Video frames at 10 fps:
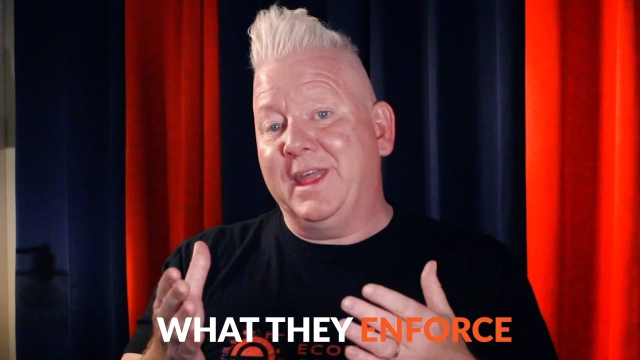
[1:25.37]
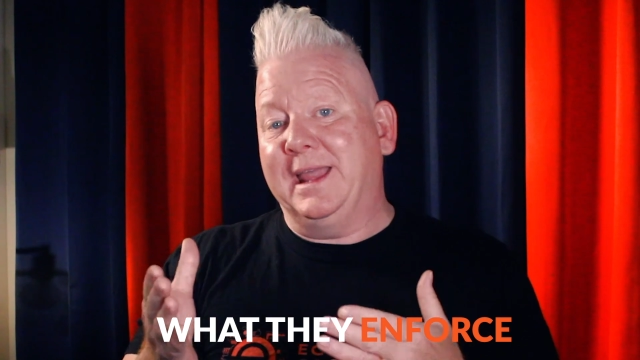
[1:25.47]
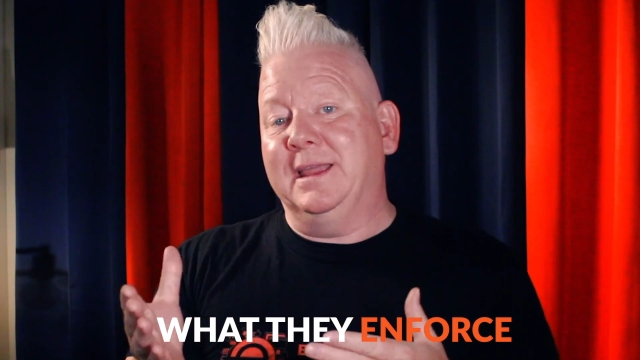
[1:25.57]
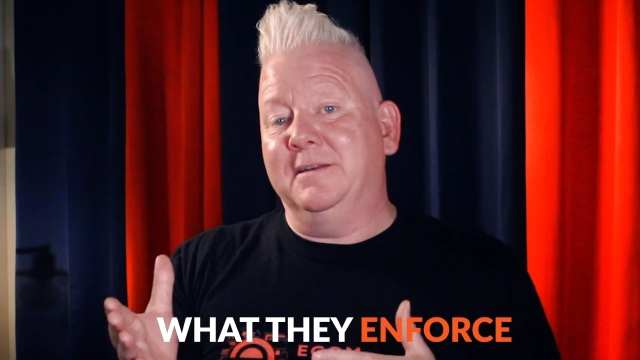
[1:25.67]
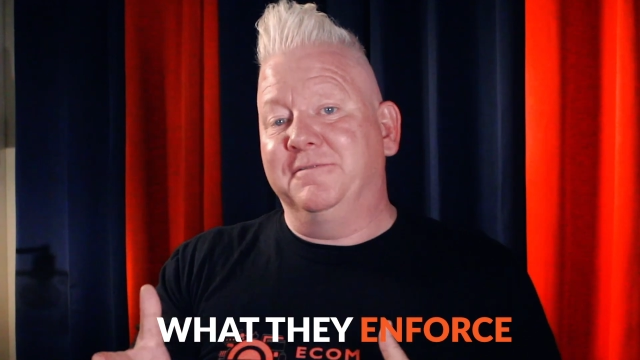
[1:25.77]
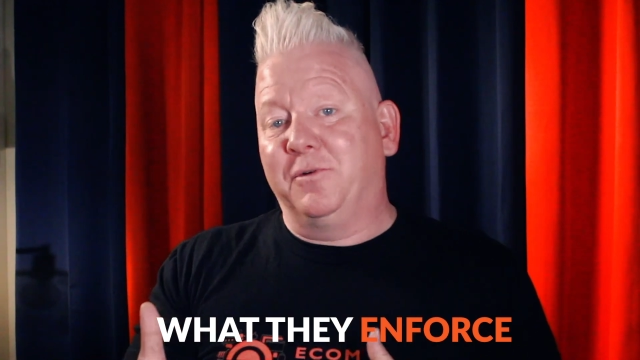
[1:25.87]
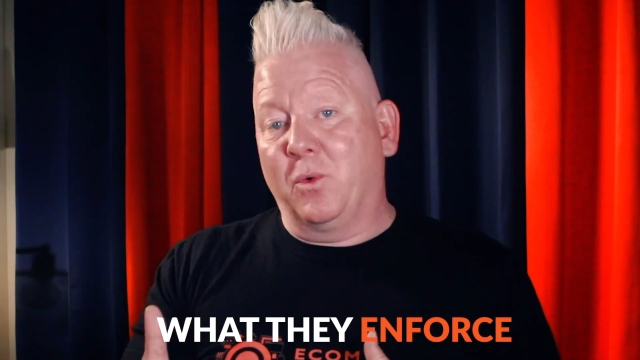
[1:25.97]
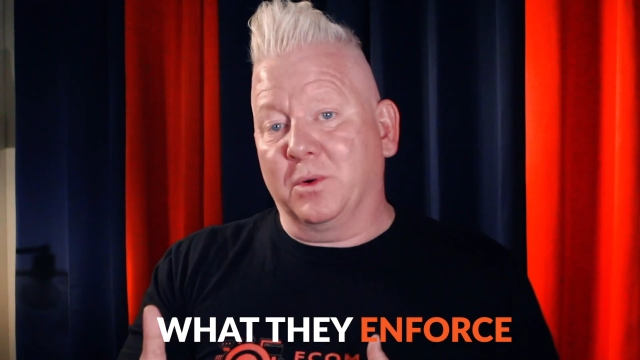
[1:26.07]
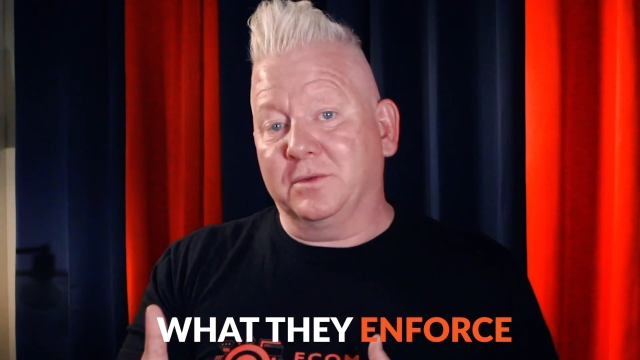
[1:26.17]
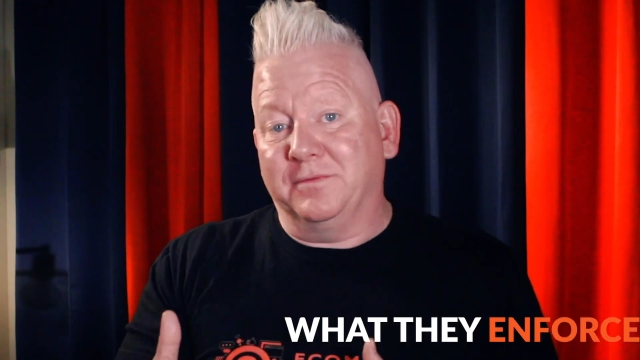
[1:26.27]
they
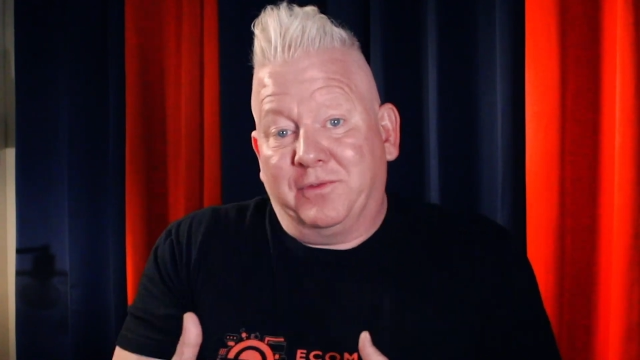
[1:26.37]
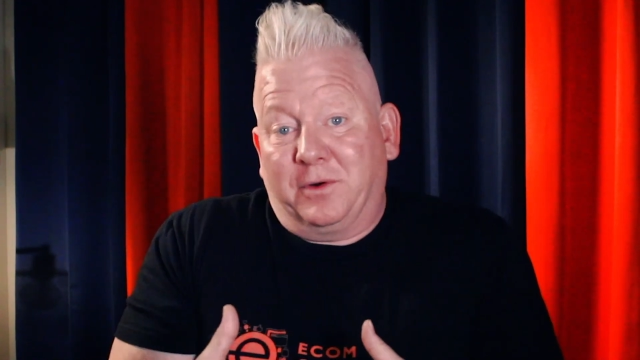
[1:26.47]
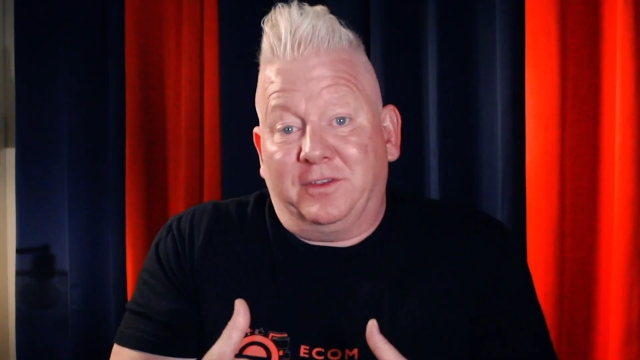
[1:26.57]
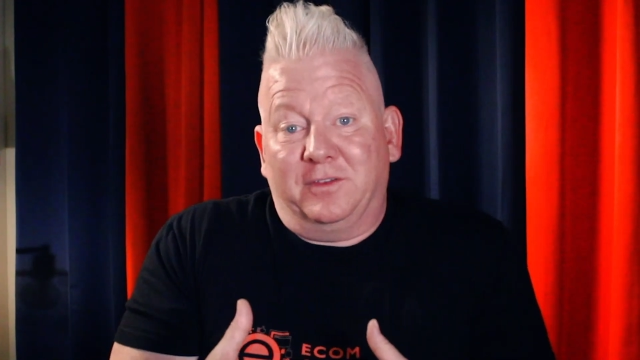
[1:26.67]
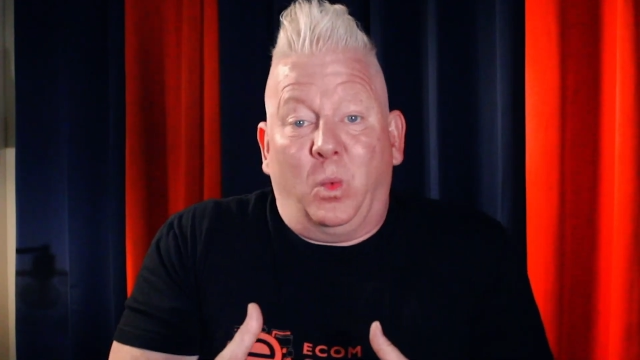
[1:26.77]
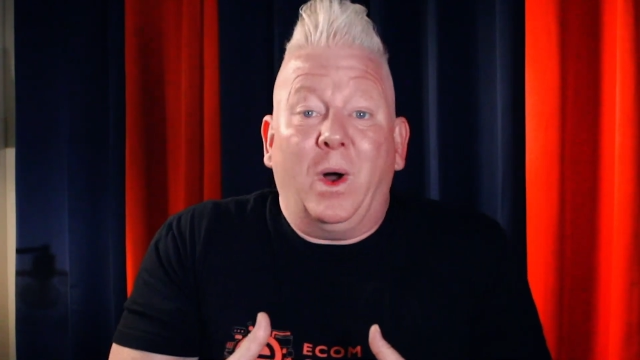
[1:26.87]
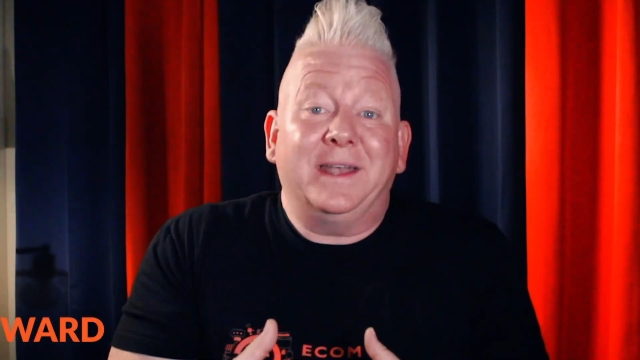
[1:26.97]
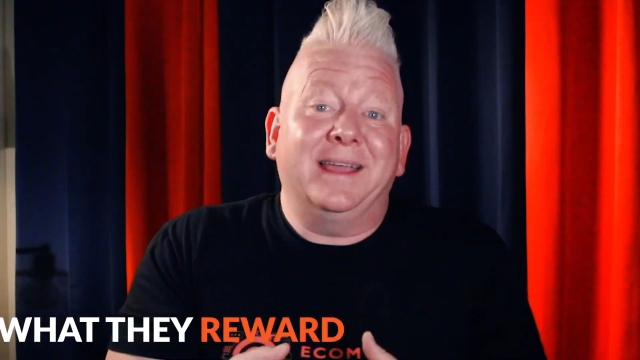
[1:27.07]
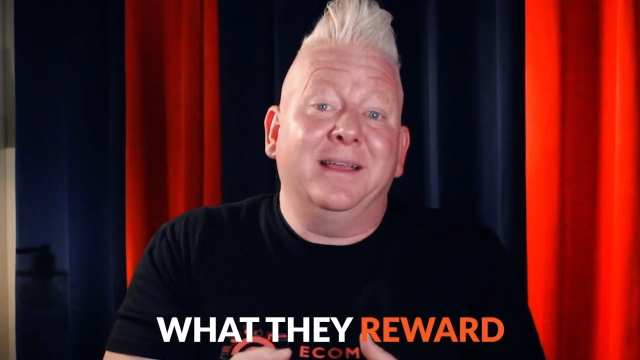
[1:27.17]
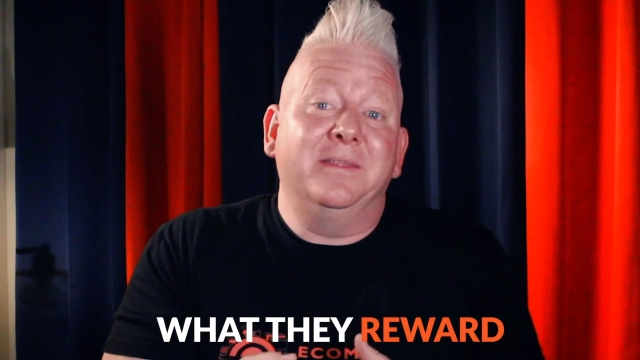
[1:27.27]
enforce versus what